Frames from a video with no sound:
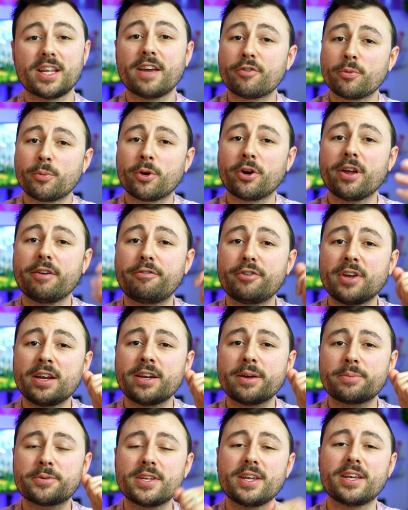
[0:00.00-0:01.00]
David Murray, if you
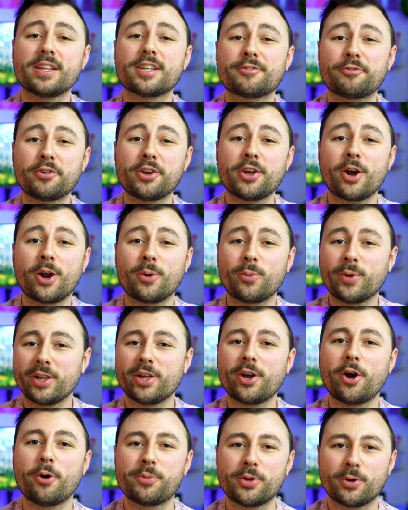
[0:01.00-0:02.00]
end up seeing this video, I
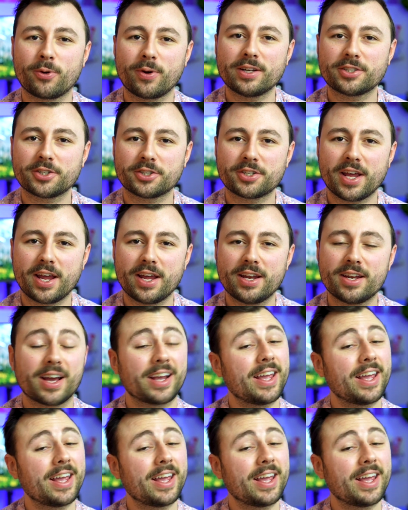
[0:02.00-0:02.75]
really hope you were entertained.